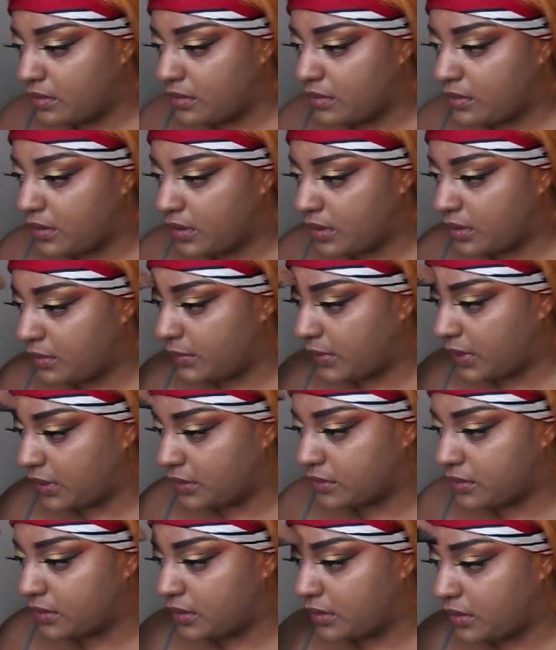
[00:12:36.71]
And I might
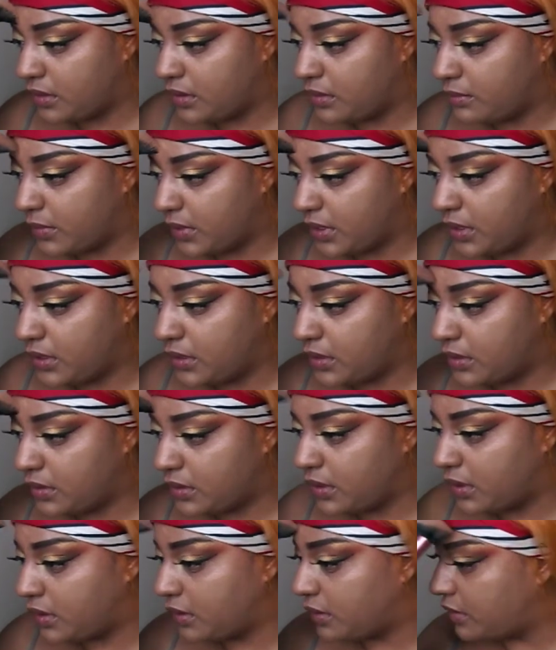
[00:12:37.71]
need to
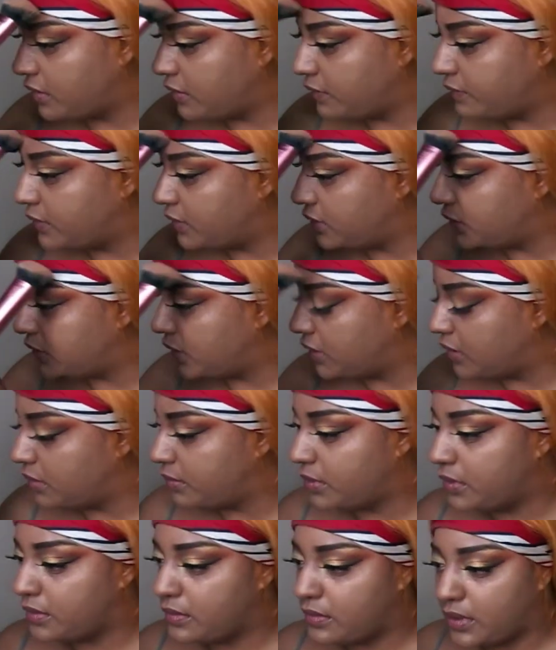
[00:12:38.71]
take off this
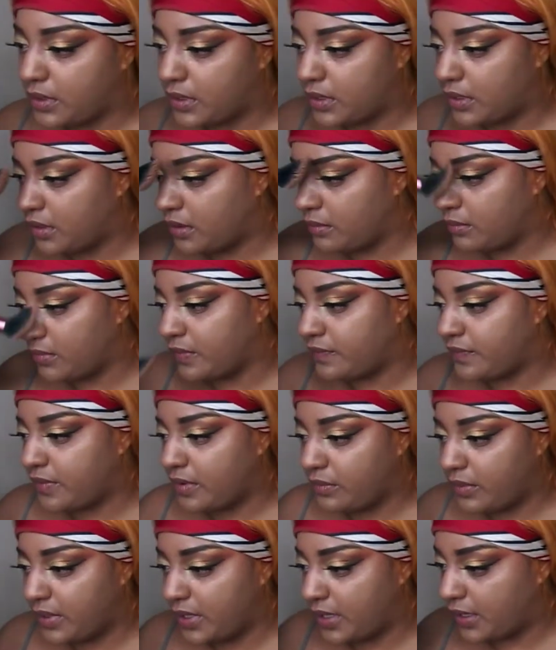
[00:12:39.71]
head so I can get my
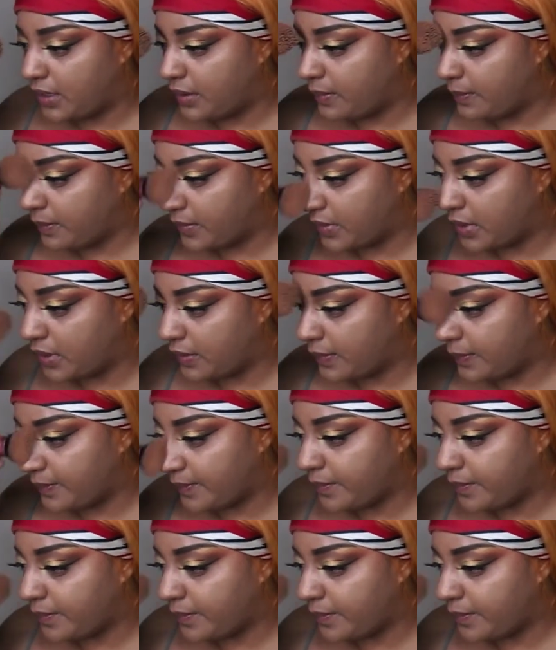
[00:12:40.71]
forehead, but